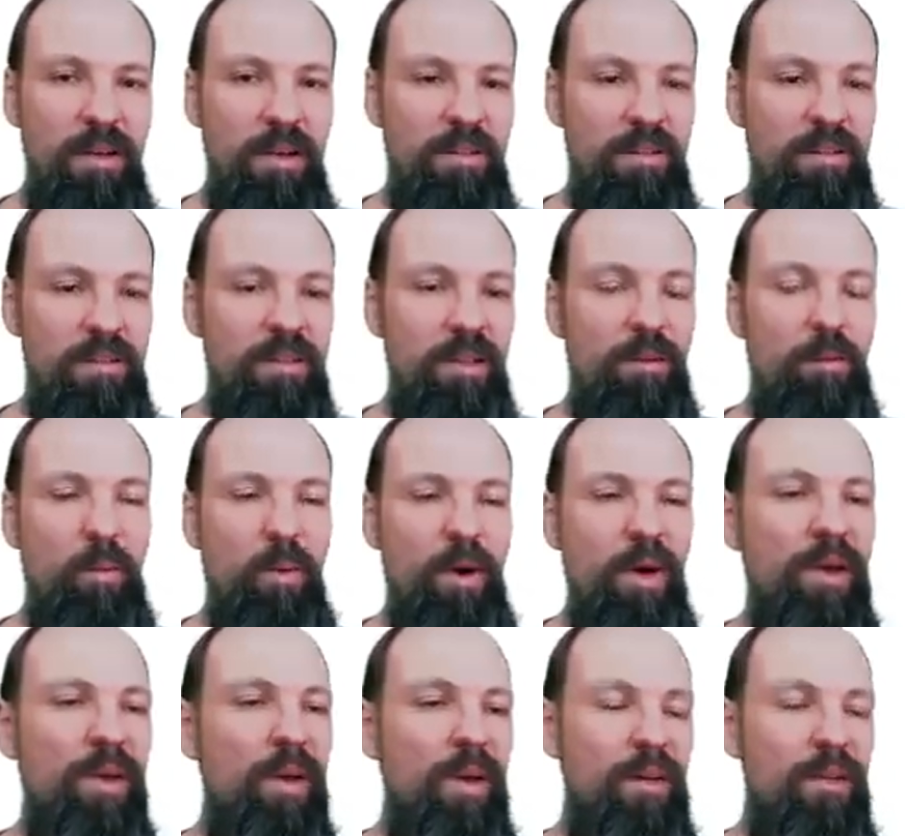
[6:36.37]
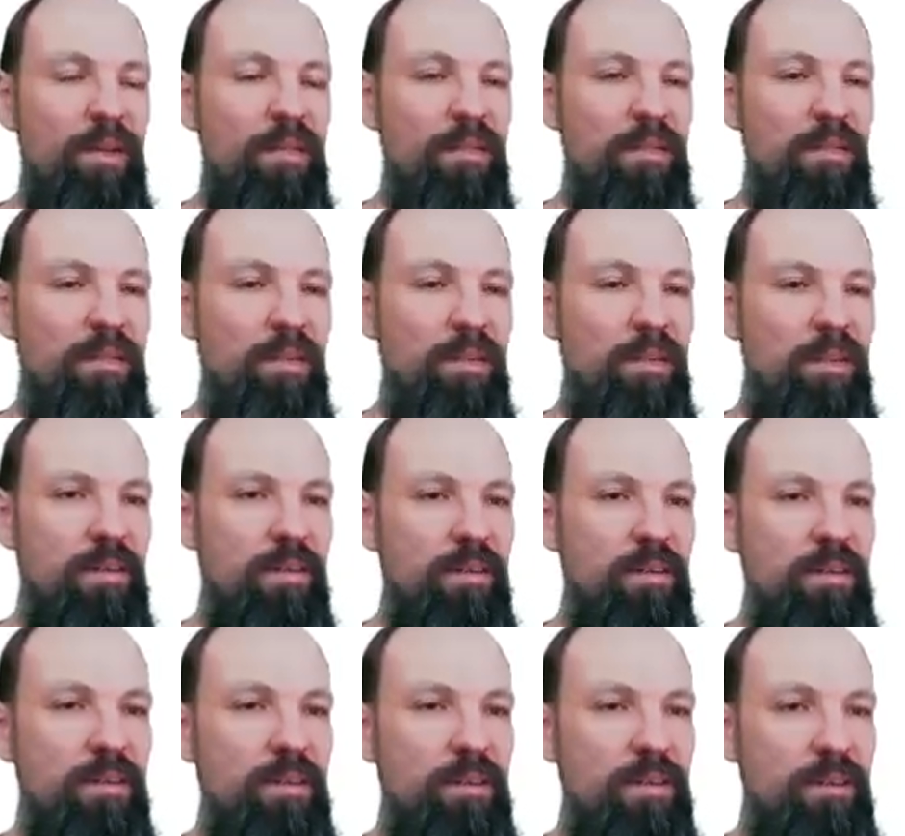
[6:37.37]
The same way as
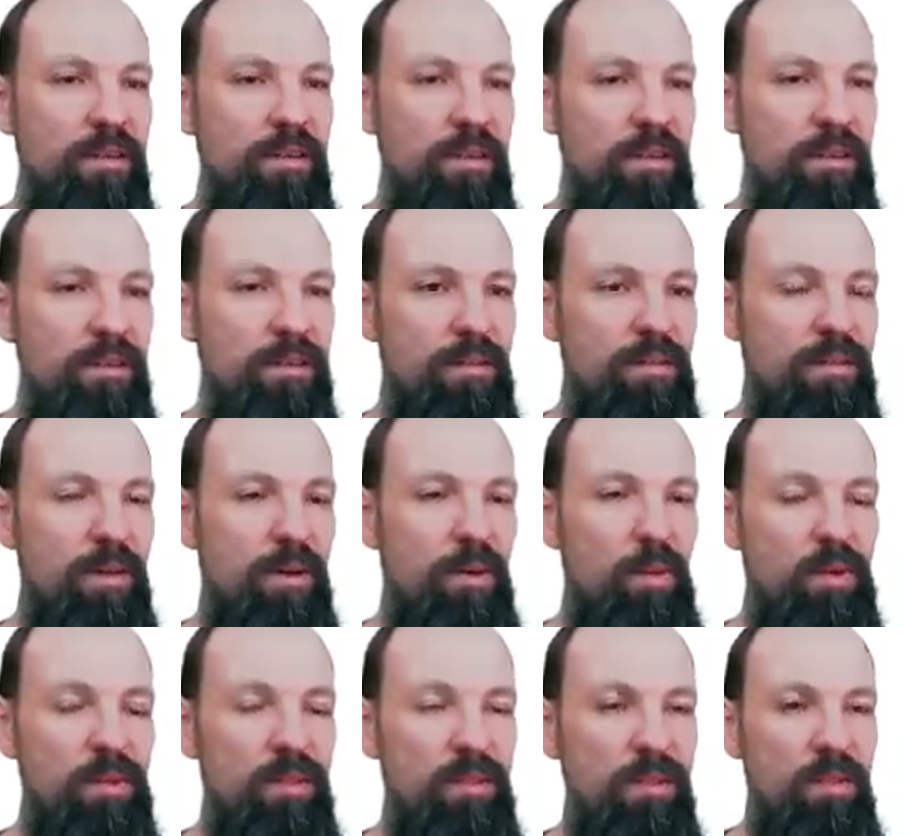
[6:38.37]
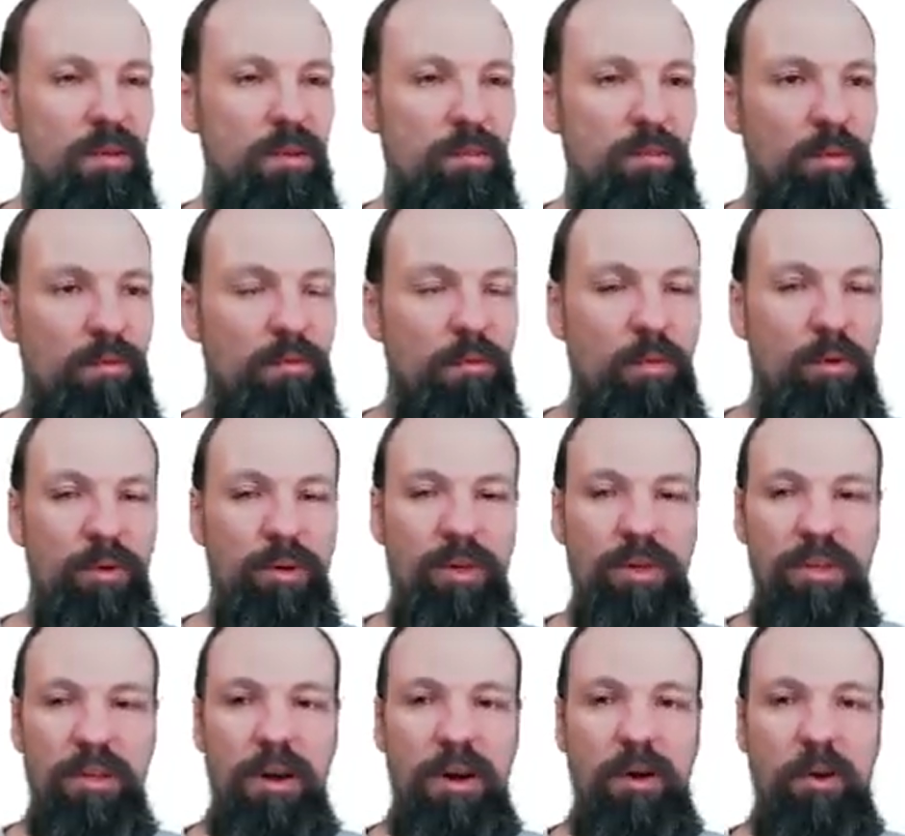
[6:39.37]
there was before
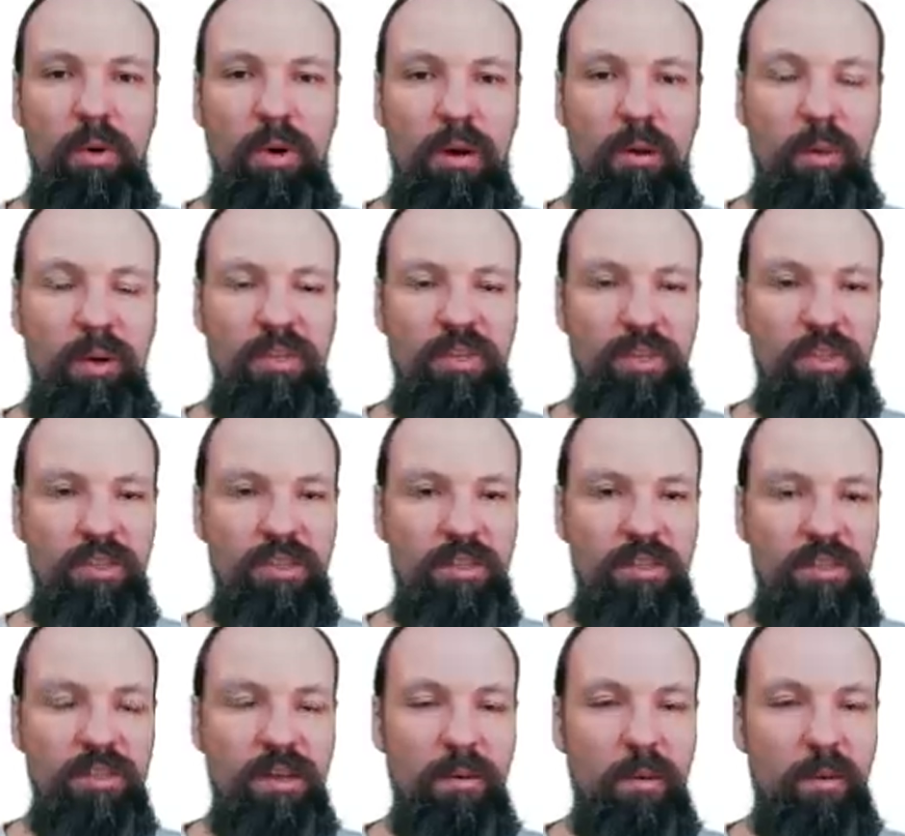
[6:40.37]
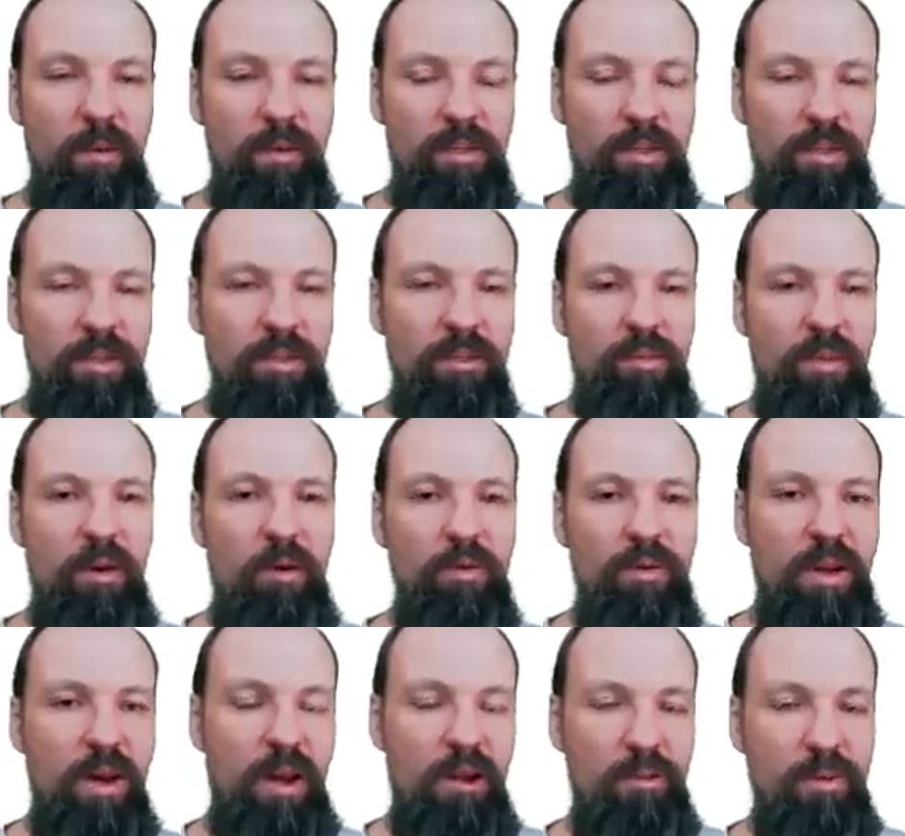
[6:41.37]
in our questions, in some questions
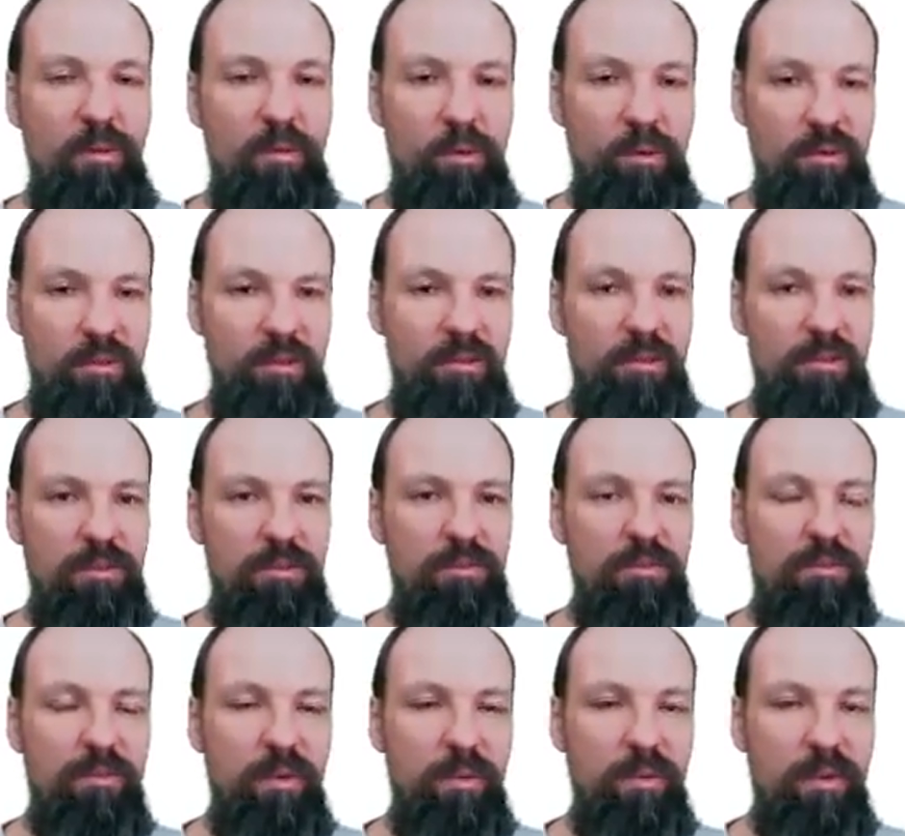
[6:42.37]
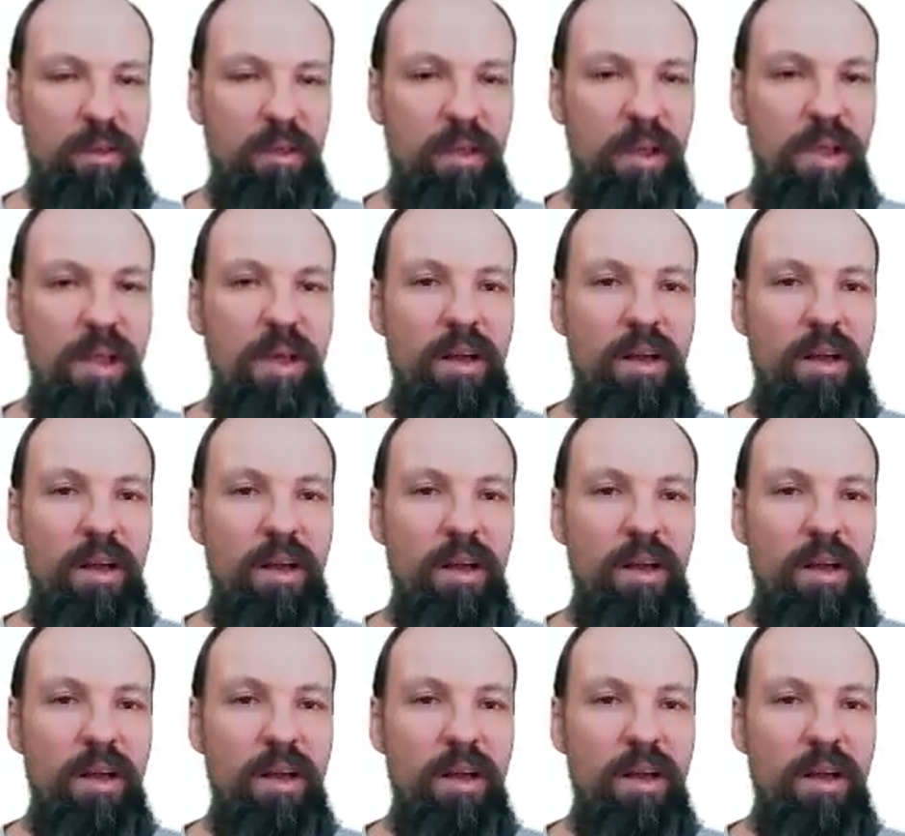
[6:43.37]
about ARMA processes. Do you remember that?